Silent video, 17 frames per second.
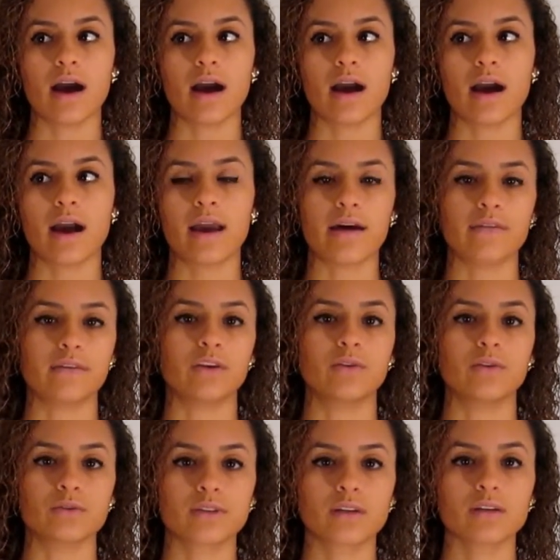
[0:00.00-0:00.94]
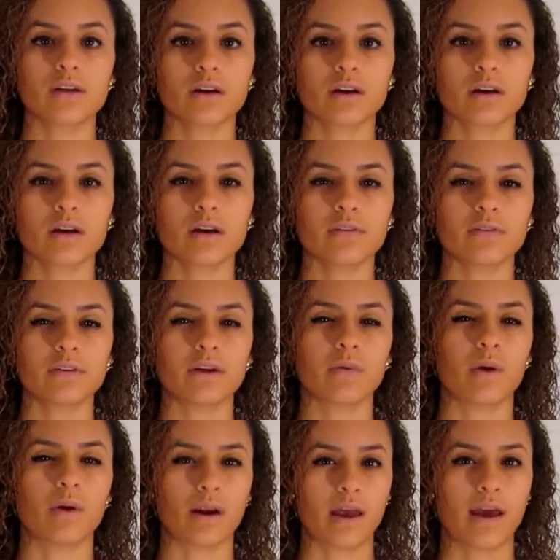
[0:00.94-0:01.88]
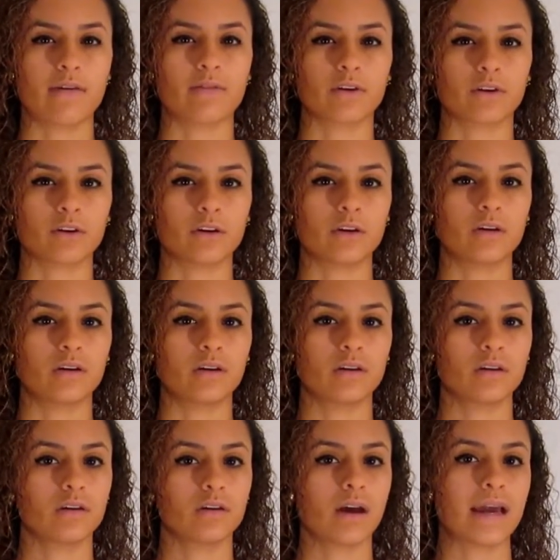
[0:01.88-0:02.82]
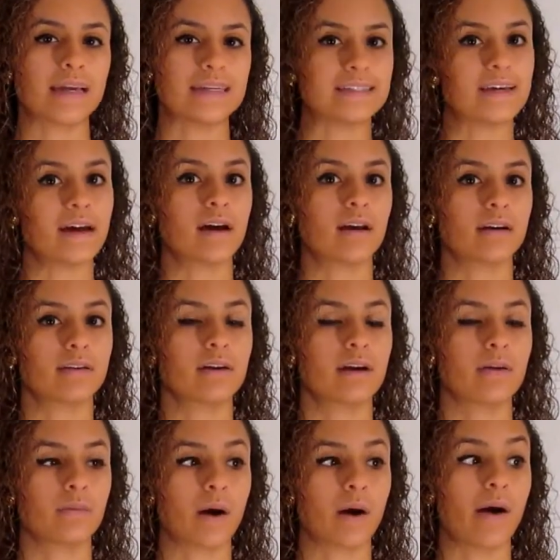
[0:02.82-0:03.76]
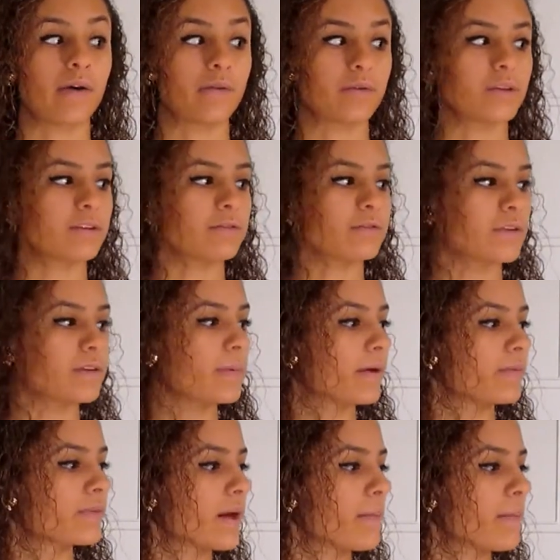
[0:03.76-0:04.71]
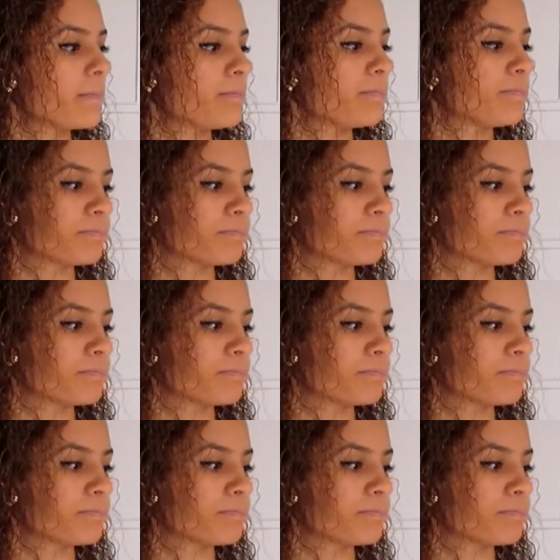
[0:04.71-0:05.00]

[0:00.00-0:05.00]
I haven't used it long enough and I want to have a good idea on how I really feel about them.